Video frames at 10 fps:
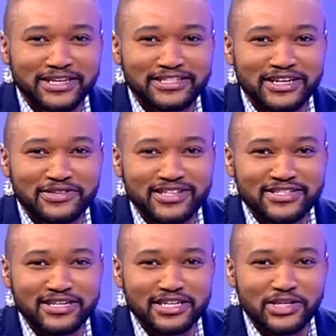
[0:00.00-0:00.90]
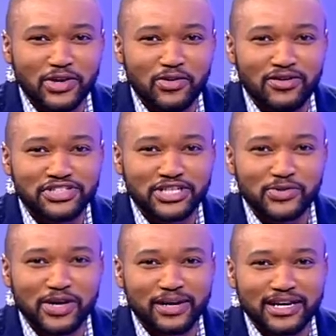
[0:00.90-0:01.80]
All right, so that was the CEO of
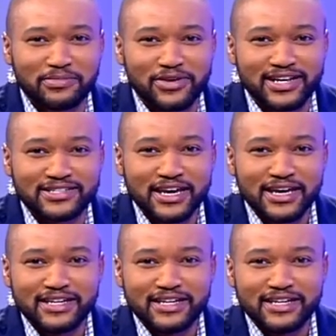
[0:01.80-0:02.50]
Shanduka Black Umbrellas,